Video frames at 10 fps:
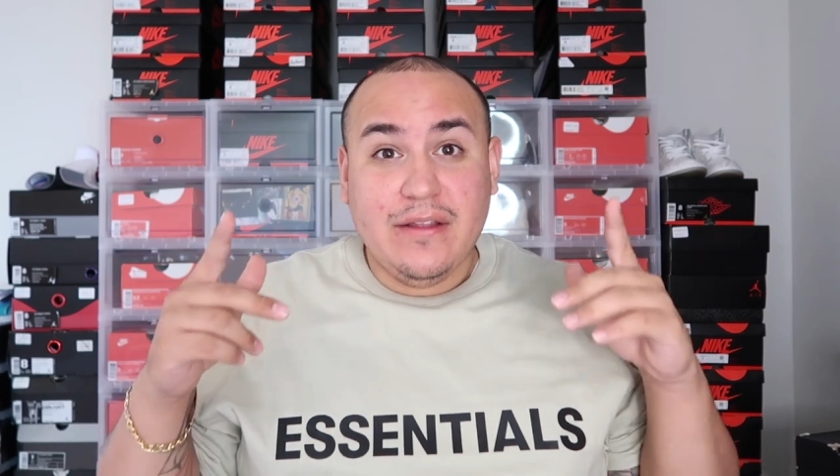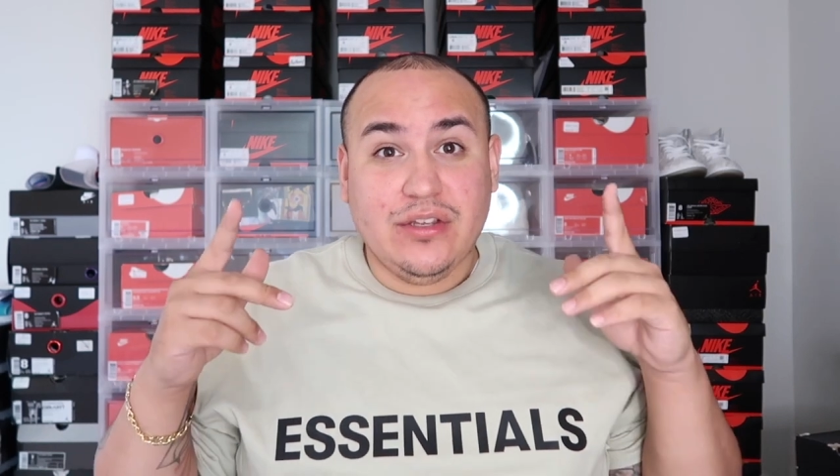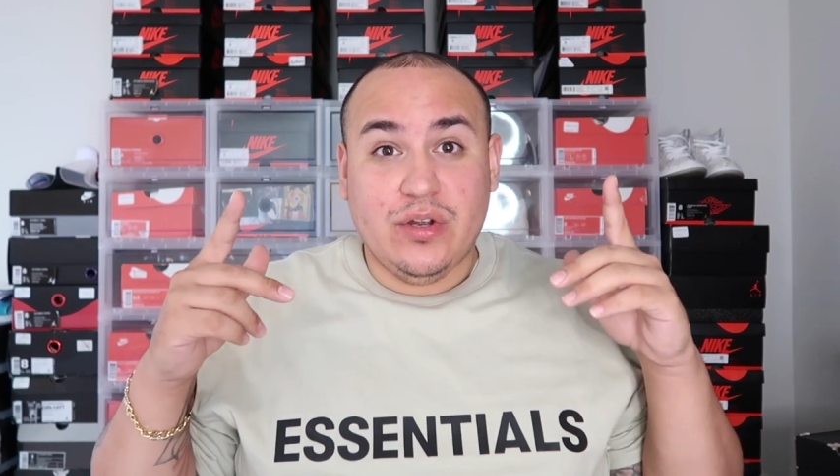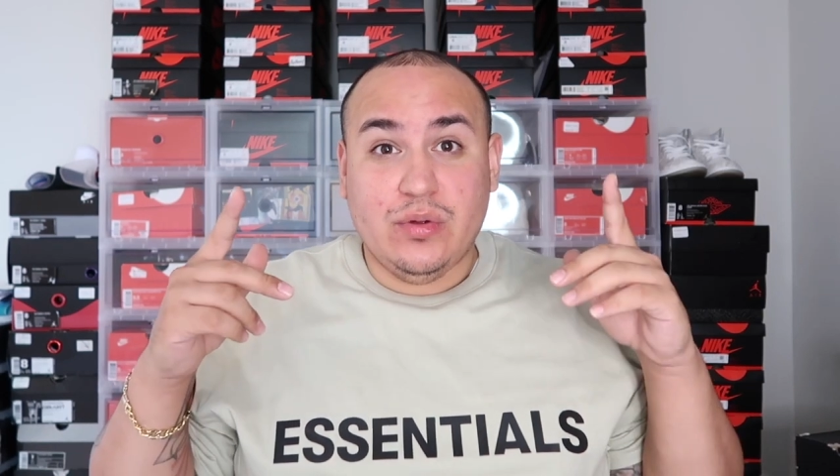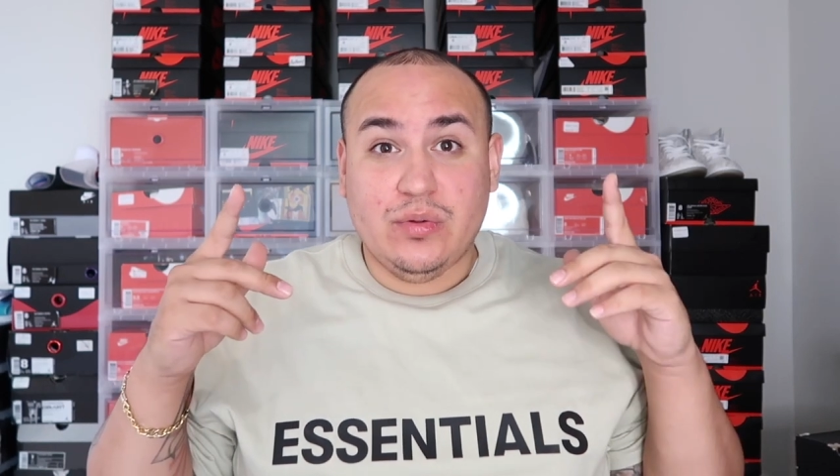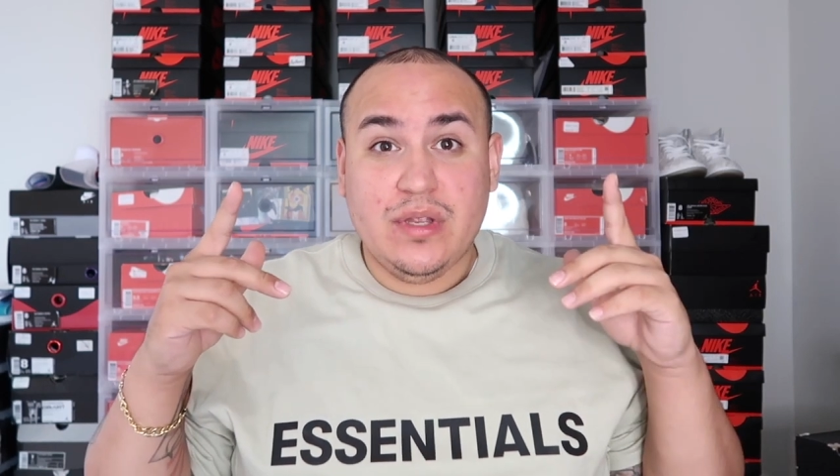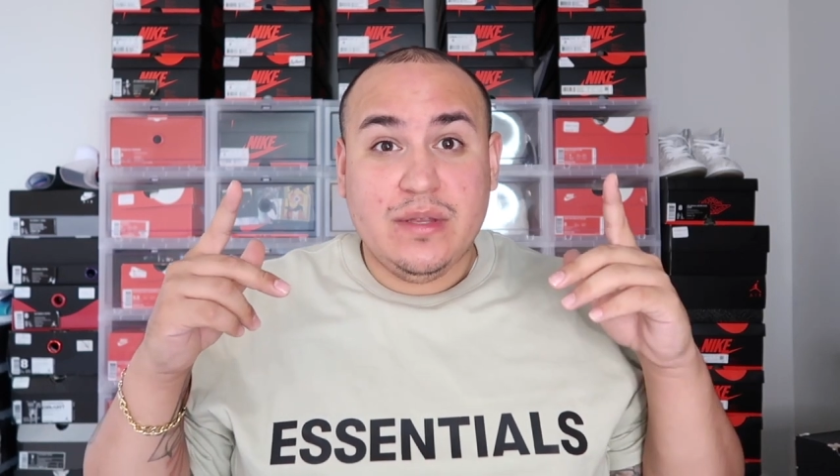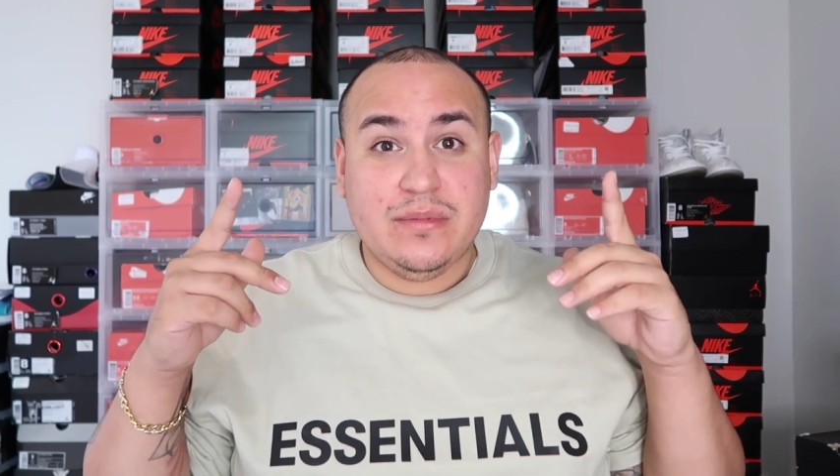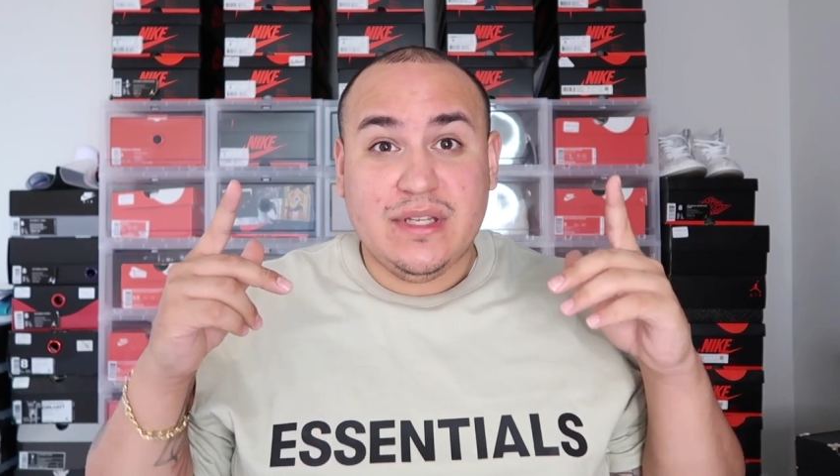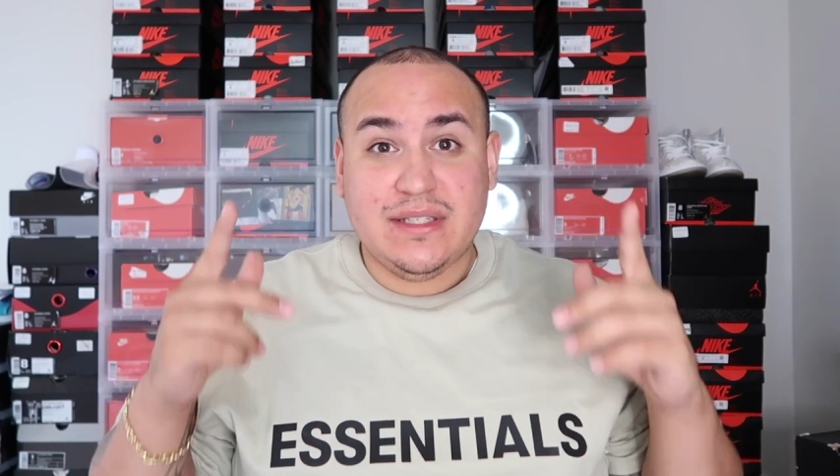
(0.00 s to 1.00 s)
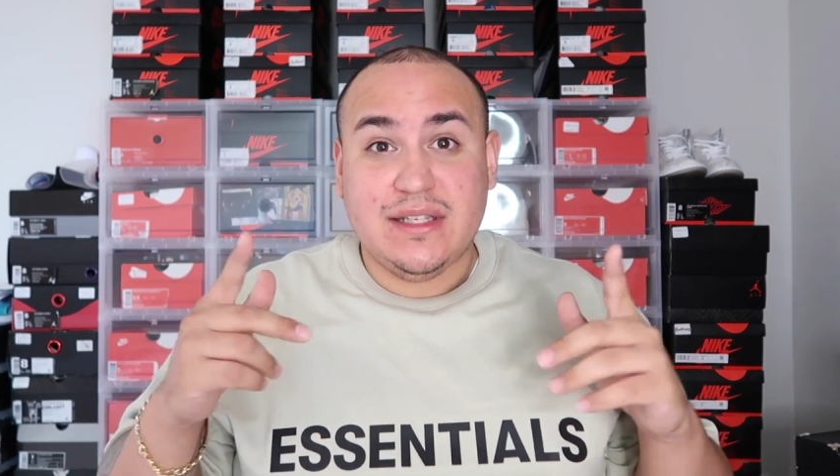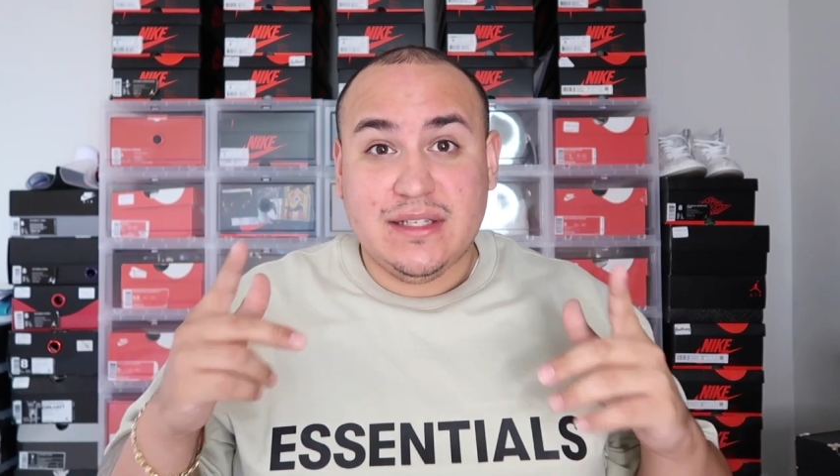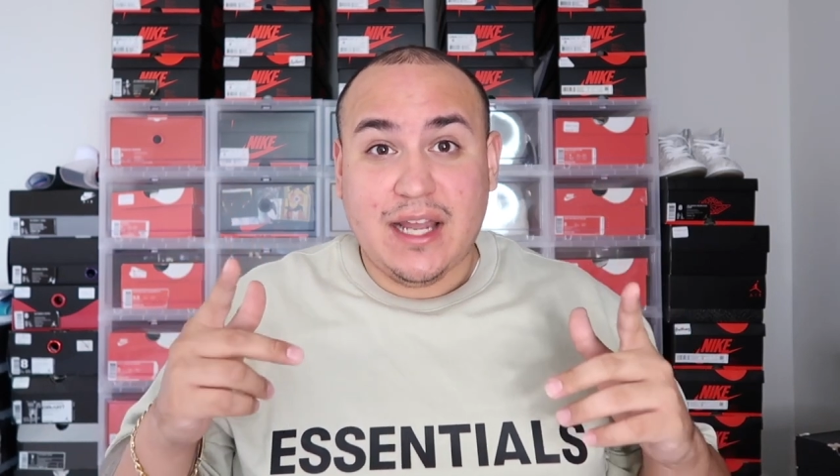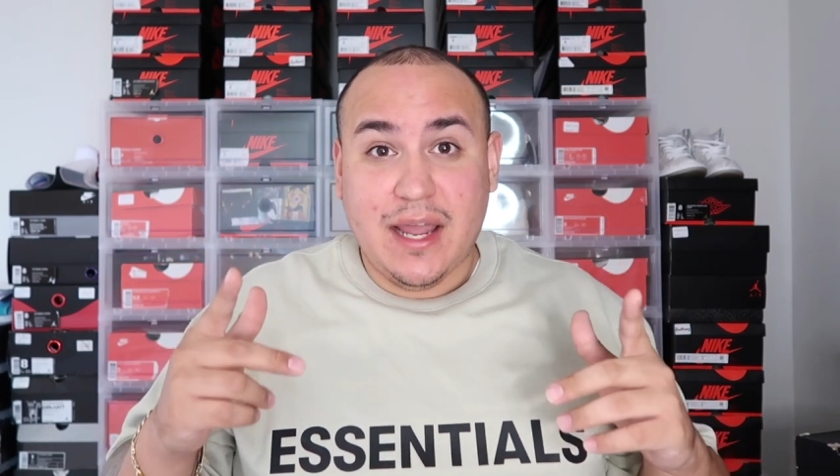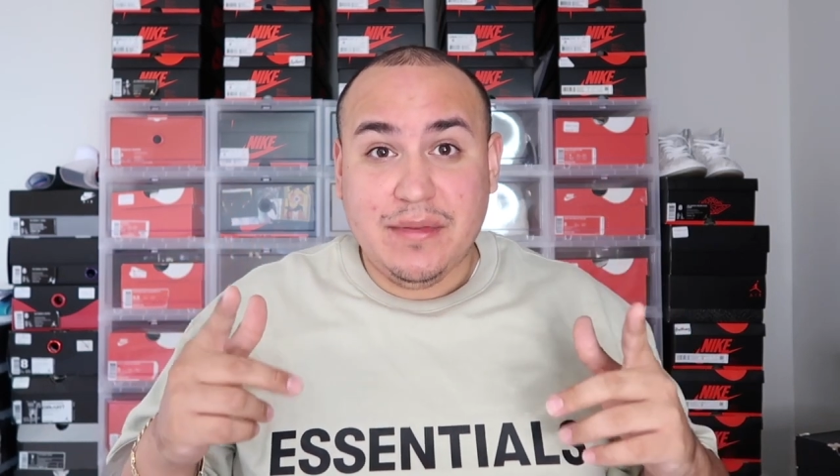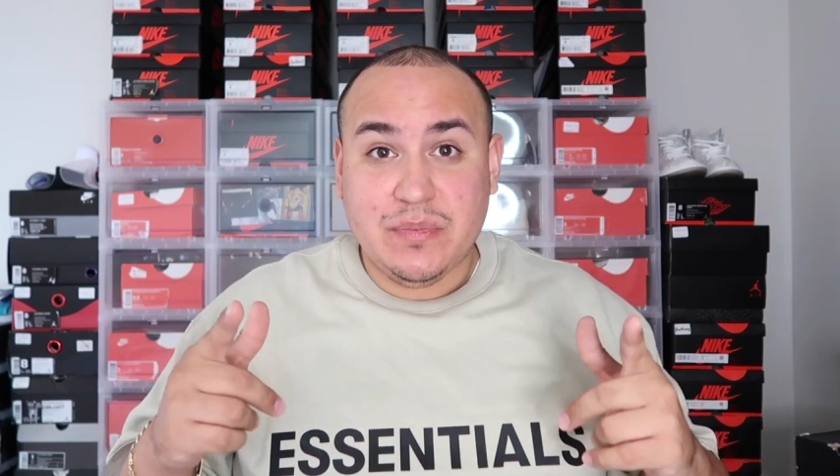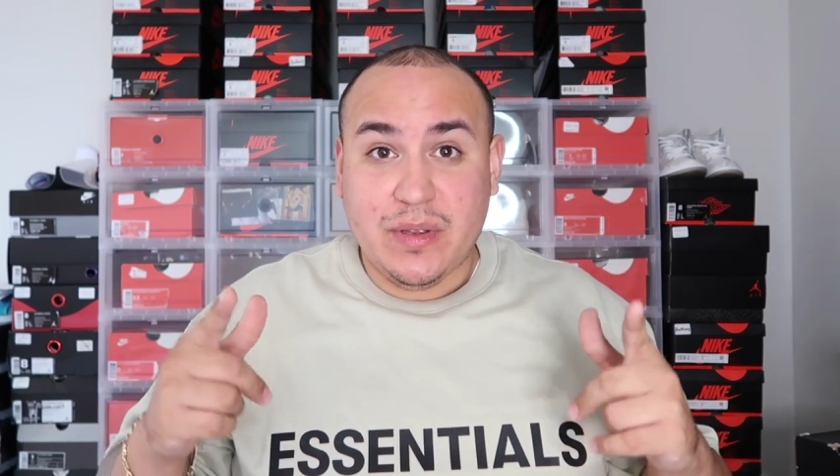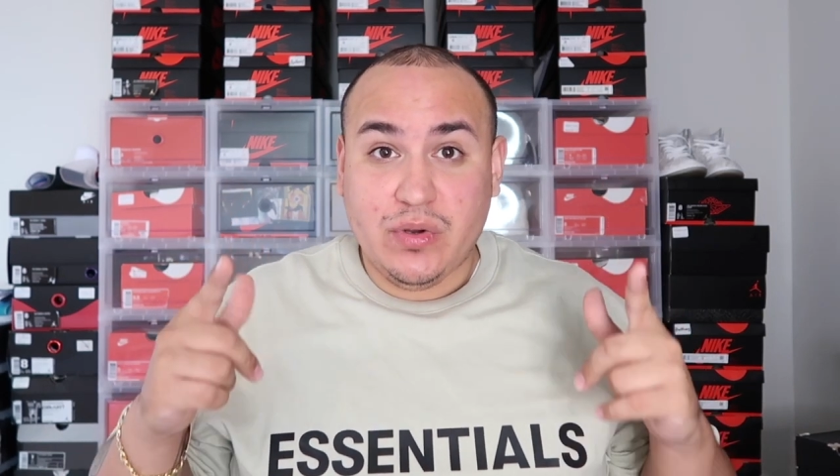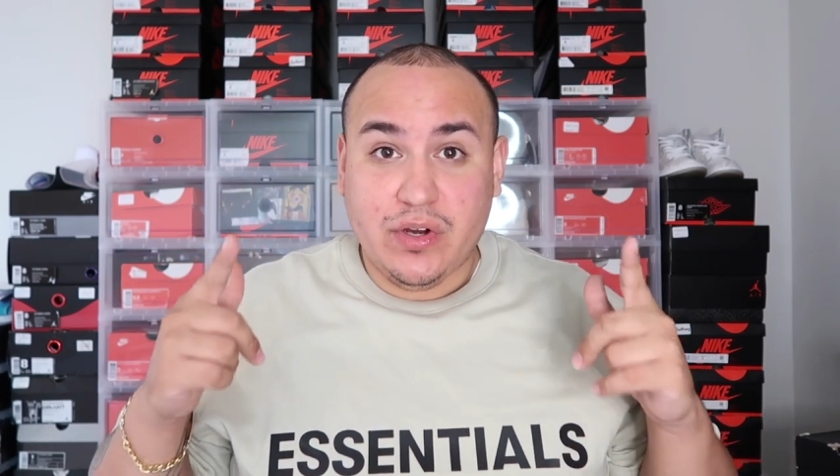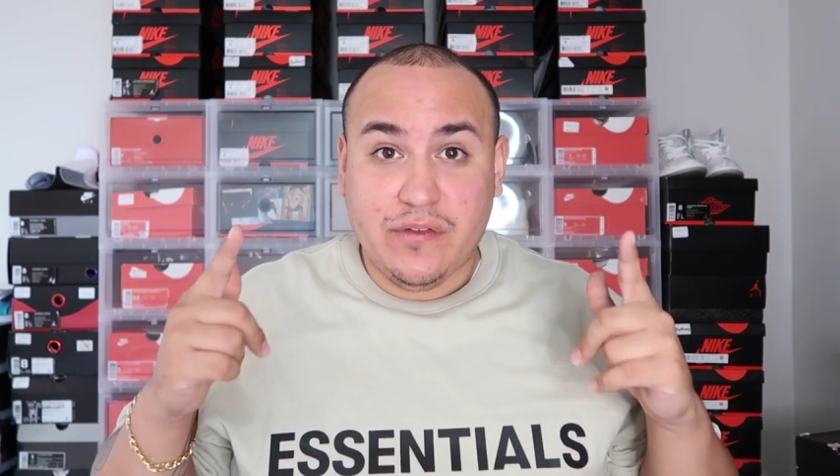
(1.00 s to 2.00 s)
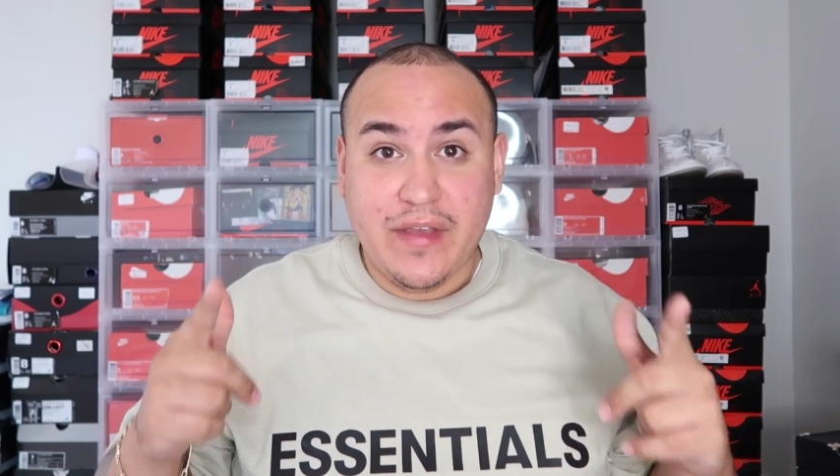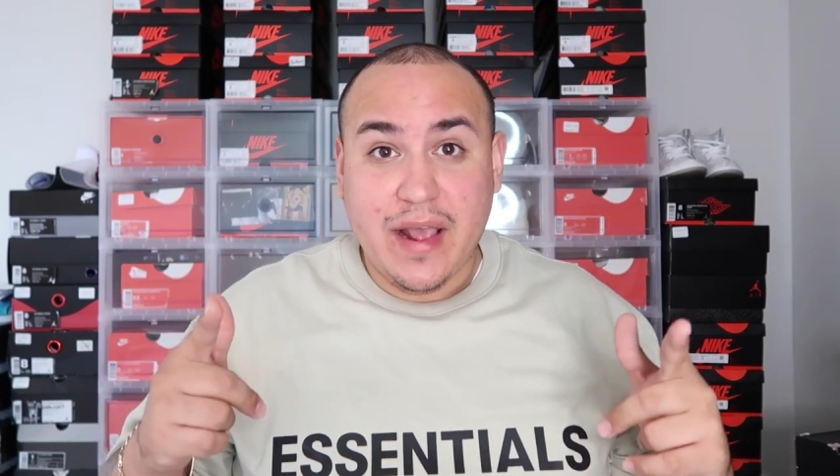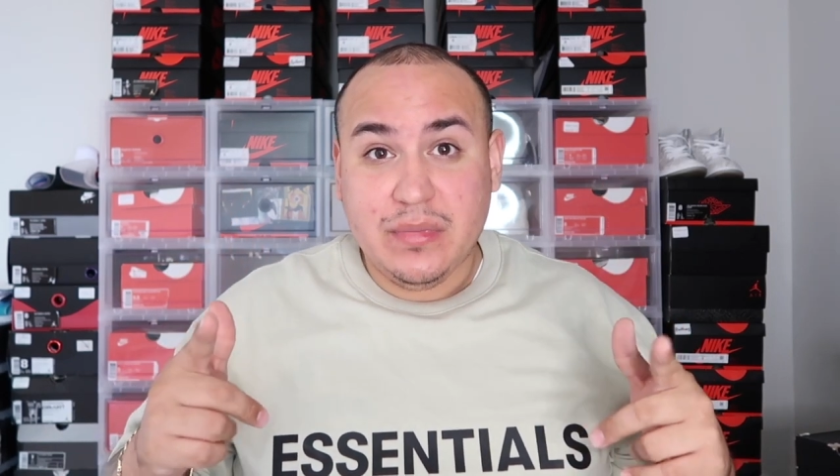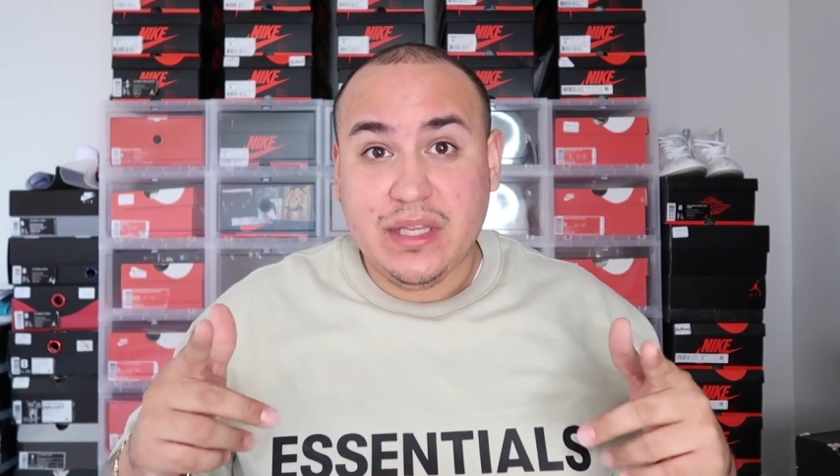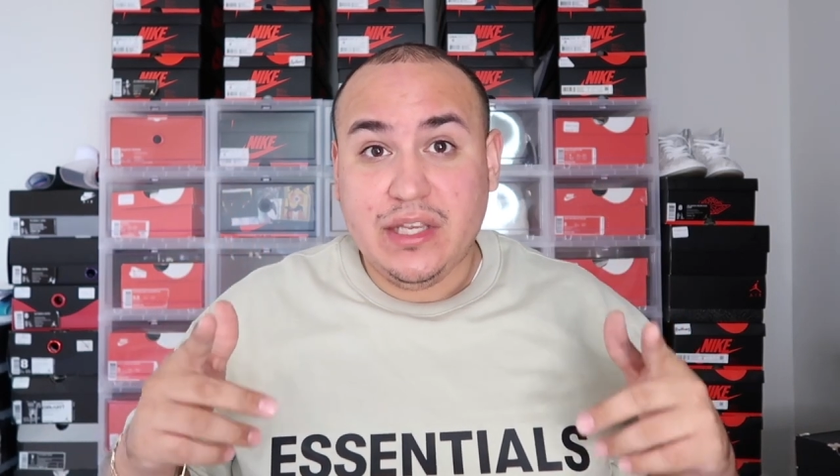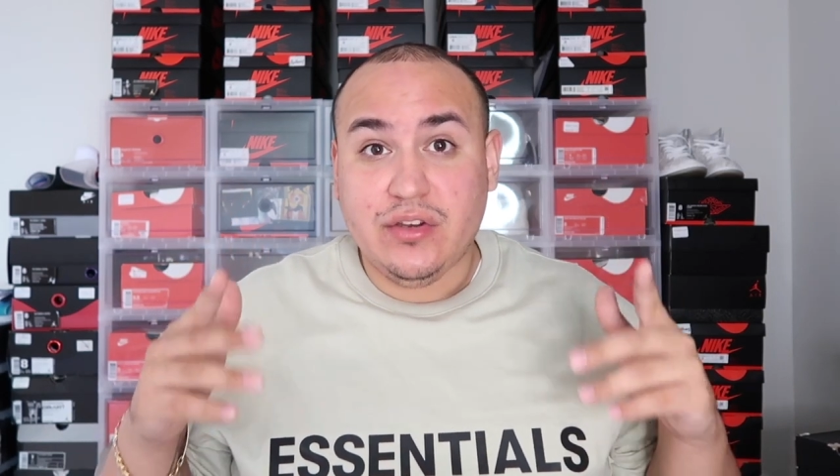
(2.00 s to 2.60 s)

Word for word: You know, this is the time to spend with your family,